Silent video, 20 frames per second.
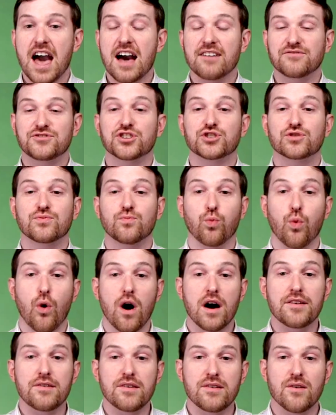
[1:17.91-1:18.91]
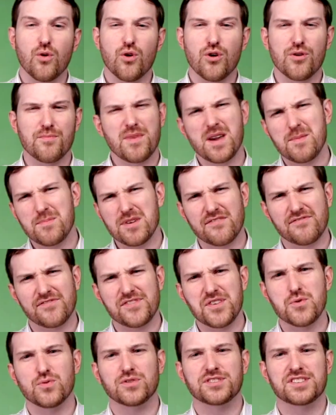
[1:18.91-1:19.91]
have just one or maybe a
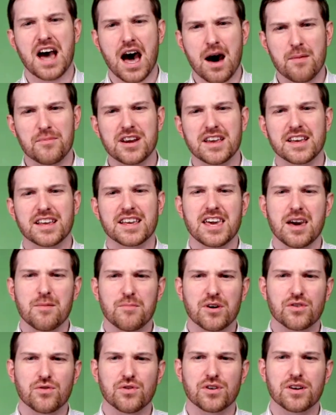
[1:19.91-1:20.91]
few dominant chemical